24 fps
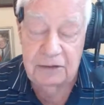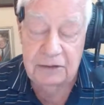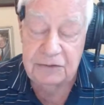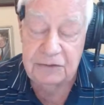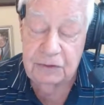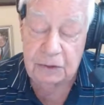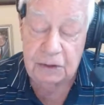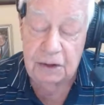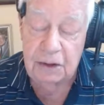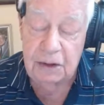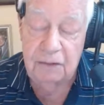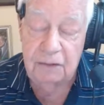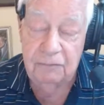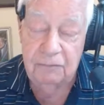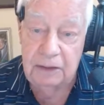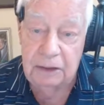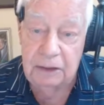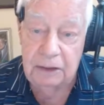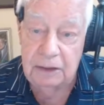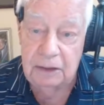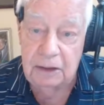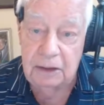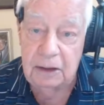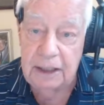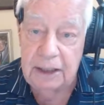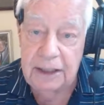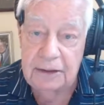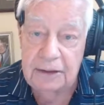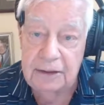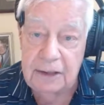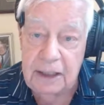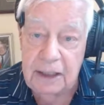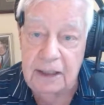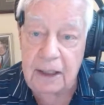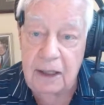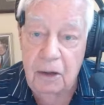It's a little
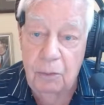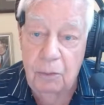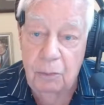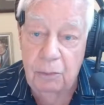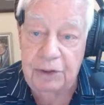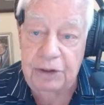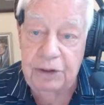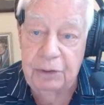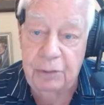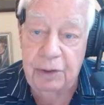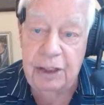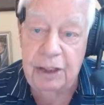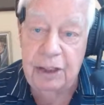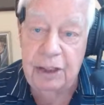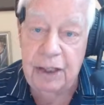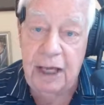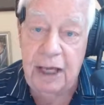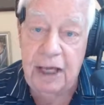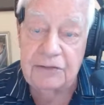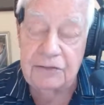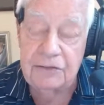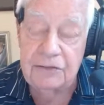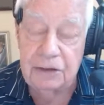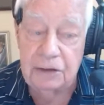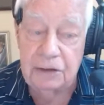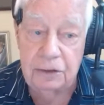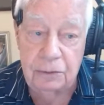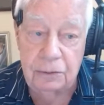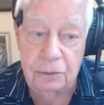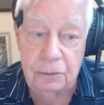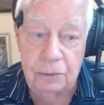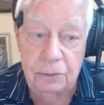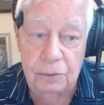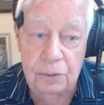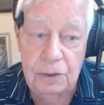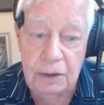late. Then when you're in an
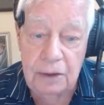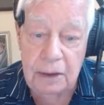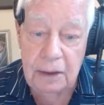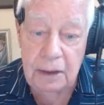ICU,